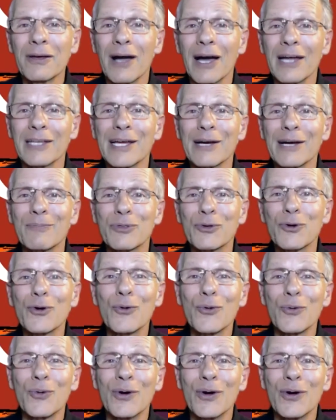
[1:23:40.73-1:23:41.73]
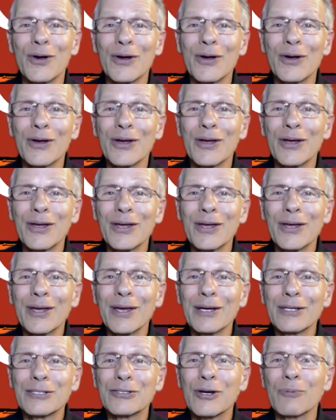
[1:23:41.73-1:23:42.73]
I'd come through.
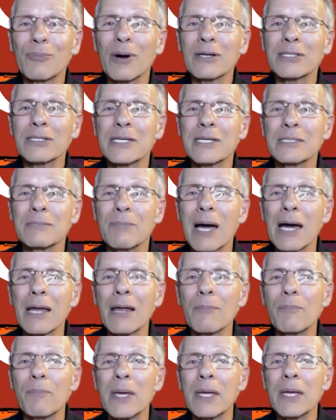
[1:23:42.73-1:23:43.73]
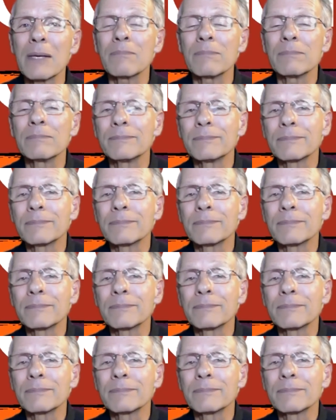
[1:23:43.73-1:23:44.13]
Trail boss says, "Mount up, men.